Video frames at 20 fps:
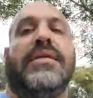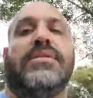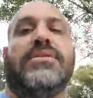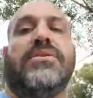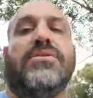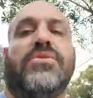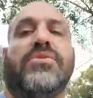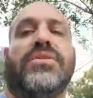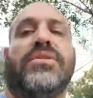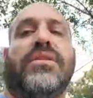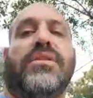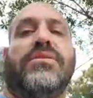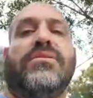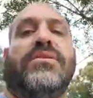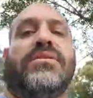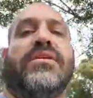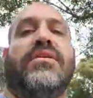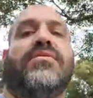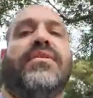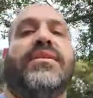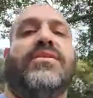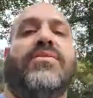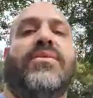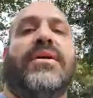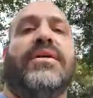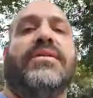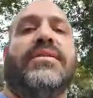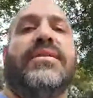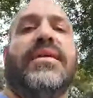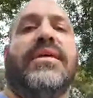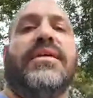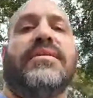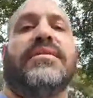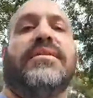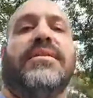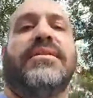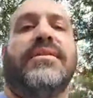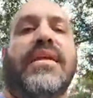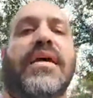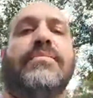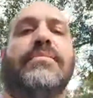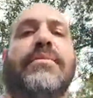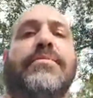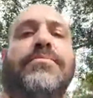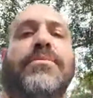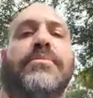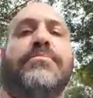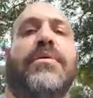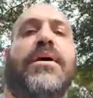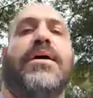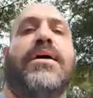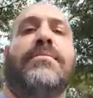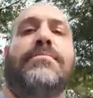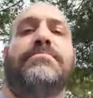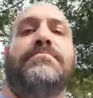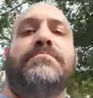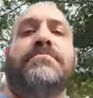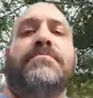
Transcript: Don't sweat the little stuff. That's where I stand, says Comic Book Bob.